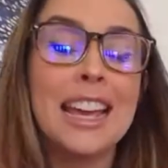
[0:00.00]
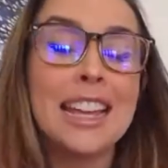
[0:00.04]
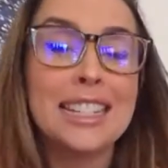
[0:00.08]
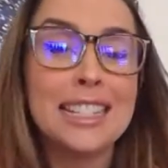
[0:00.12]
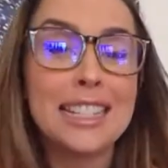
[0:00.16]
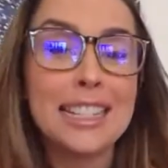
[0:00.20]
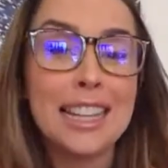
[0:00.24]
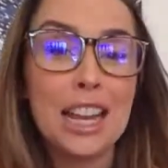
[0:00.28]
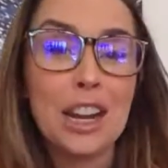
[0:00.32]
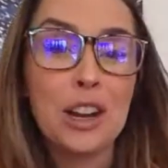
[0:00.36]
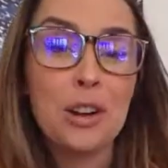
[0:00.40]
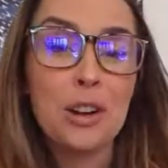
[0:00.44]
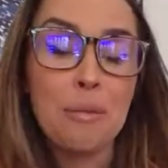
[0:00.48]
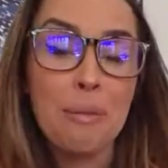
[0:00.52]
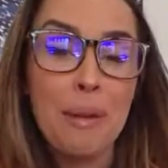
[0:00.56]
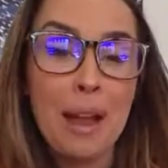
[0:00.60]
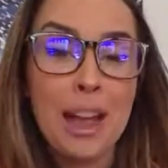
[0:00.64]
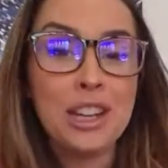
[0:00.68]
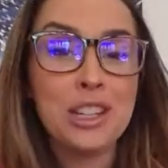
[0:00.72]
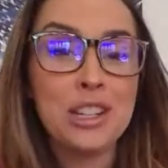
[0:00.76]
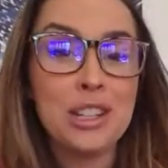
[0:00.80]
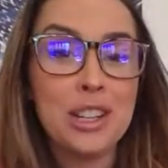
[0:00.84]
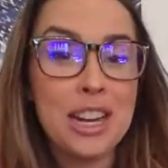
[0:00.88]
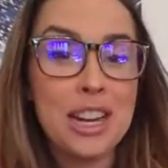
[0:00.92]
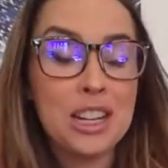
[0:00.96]
to let her
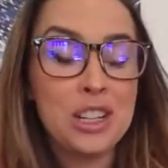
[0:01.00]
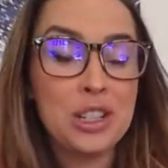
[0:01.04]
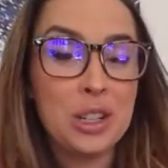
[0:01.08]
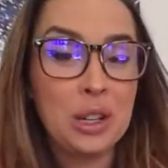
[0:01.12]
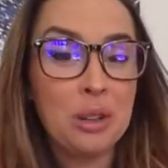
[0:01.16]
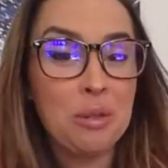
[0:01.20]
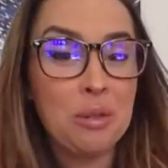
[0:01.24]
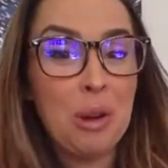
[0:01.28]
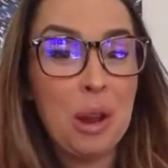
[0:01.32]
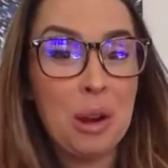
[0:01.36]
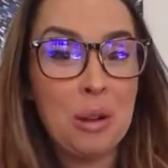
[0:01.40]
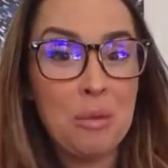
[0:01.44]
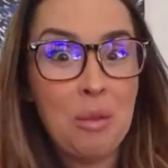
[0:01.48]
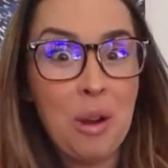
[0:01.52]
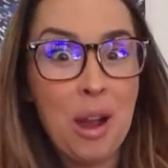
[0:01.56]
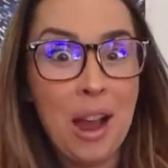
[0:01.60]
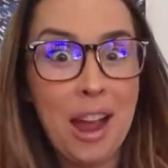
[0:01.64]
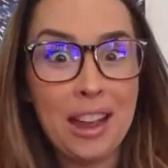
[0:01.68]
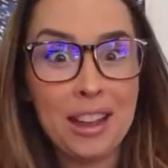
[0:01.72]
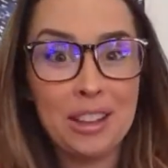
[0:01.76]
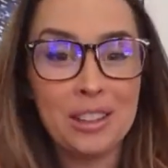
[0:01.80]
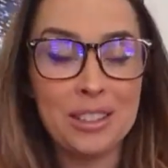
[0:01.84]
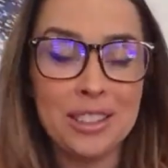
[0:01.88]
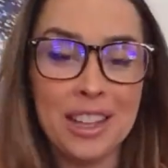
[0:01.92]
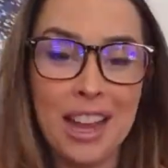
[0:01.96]
imagination run
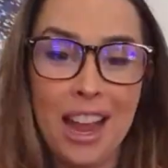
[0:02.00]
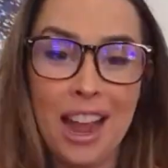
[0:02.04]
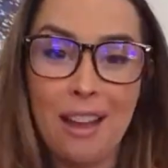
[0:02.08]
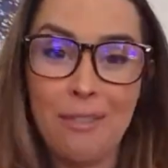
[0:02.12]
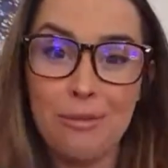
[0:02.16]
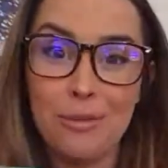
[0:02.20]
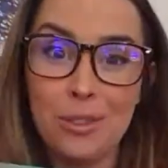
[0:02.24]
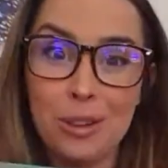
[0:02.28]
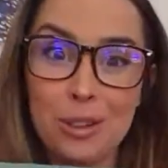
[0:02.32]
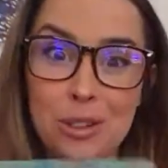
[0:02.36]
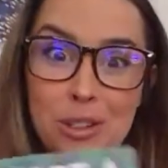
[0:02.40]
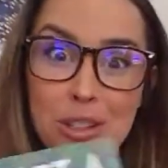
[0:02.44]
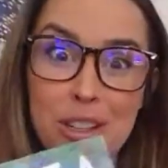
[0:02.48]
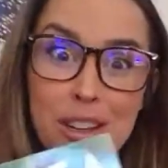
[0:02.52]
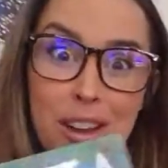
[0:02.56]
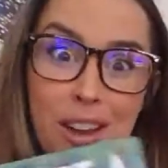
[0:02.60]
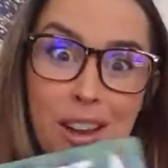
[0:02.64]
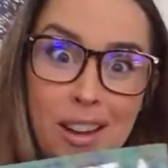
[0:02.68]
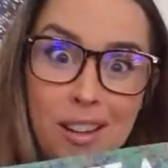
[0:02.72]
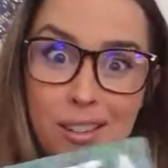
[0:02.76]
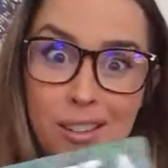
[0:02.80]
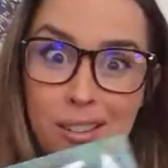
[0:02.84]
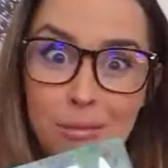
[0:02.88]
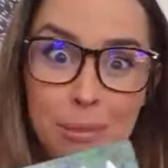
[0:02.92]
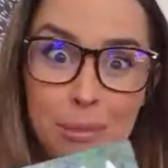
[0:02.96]
wild after she
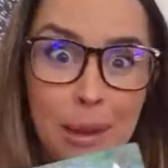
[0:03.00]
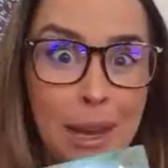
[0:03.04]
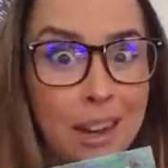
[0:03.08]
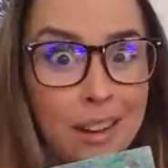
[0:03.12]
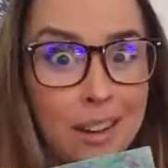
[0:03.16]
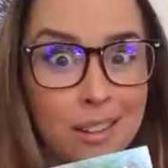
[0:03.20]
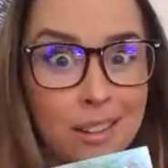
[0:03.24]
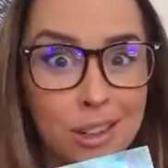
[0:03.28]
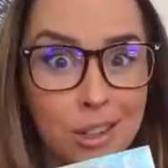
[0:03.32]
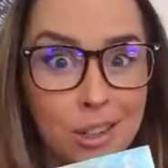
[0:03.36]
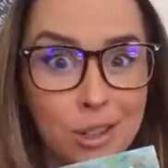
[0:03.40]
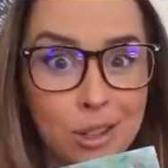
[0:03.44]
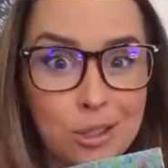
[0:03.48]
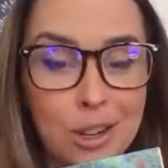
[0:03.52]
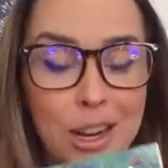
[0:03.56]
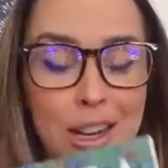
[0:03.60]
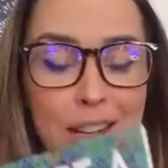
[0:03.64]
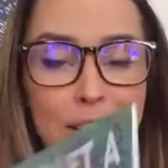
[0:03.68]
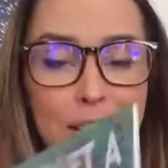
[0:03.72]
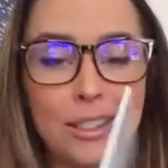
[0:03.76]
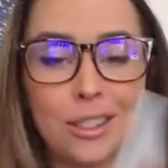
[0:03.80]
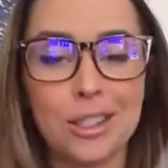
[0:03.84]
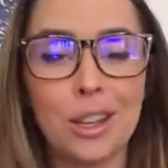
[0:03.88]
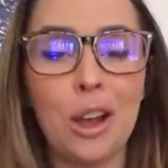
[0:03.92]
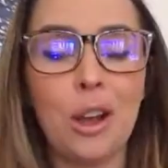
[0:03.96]
got her paint on her
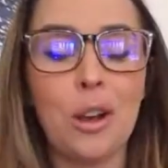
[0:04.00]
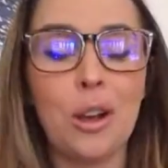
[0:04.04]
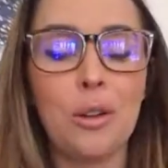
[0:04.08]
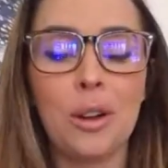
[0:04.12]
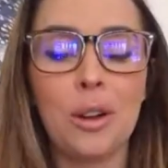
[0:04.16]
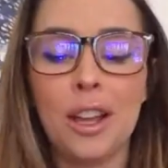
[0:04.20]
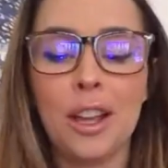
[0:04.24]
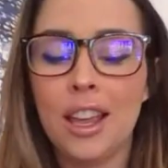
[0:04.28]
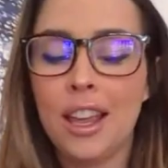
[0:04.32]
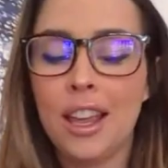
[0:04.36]
dress. So